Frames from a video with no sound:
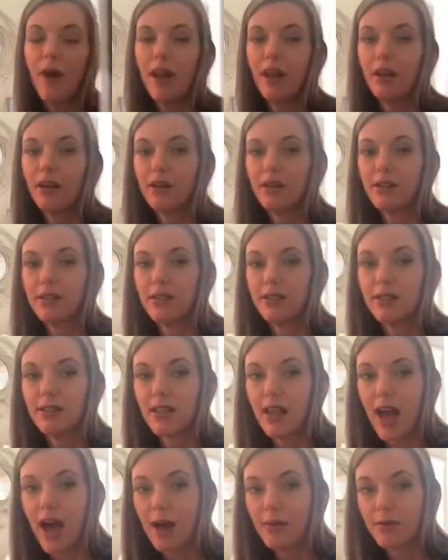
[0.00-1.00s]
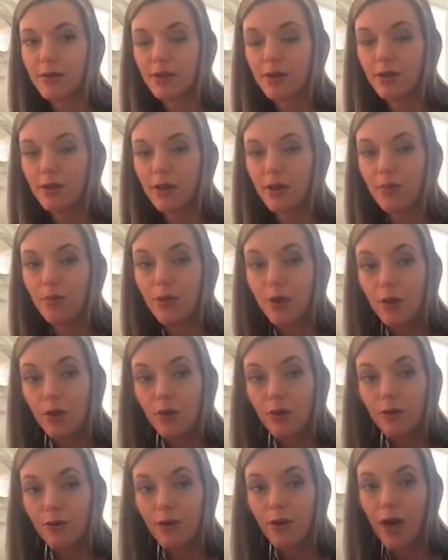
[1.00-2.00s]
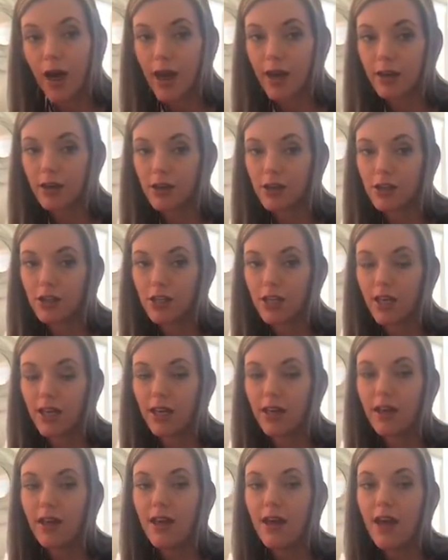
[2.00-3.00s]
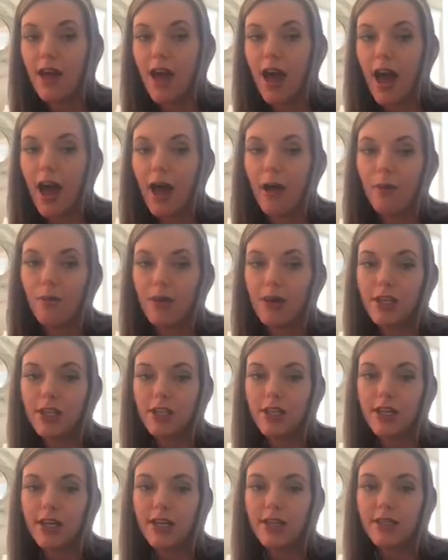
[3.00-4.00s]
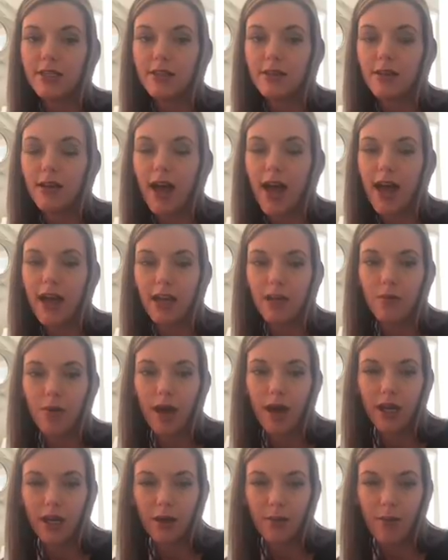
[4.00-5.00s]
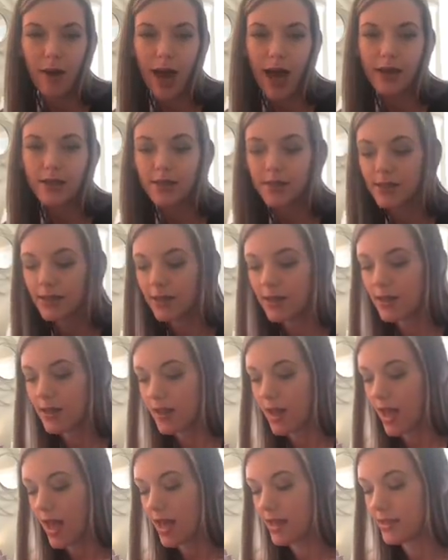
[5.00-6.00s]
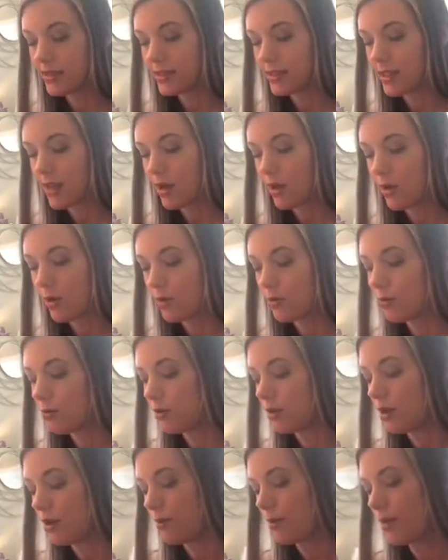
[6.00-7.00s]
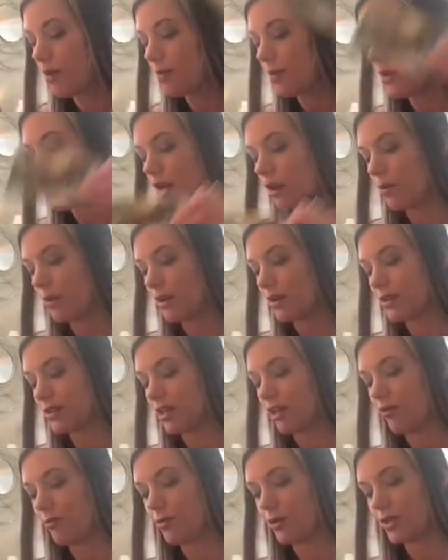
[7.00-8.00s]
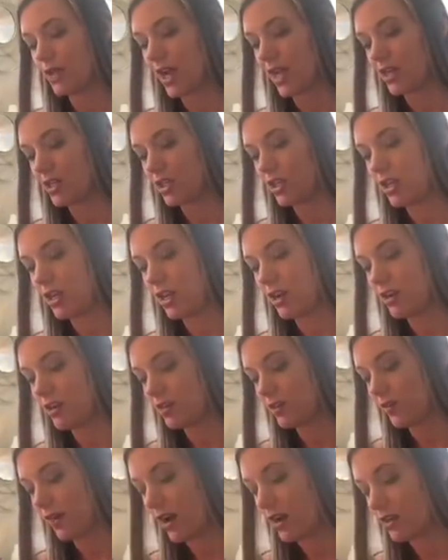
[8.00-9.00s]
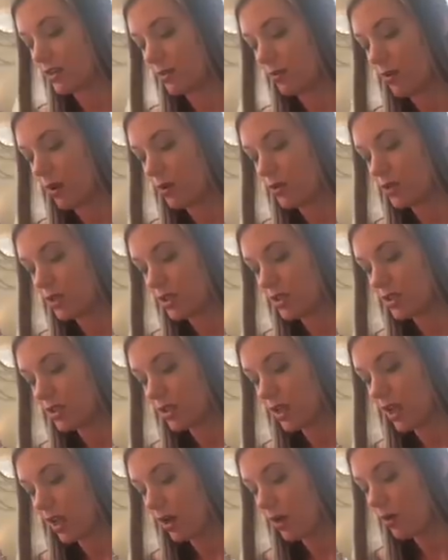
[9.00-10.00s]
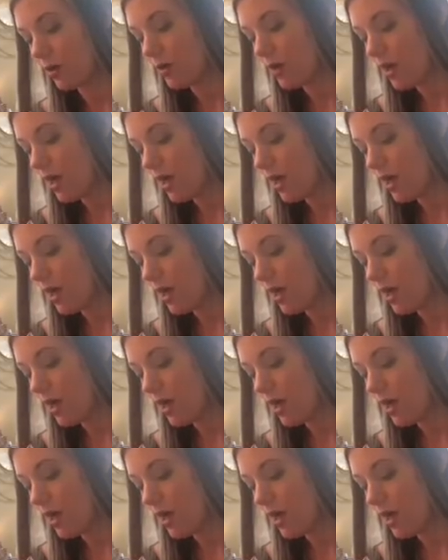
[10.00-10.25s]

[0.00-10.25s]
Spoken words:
Pentacles is an absolutely beautiful energy, but she is hiding behind a mask. And so there may be a little bit of self-protection here as far as emotions go.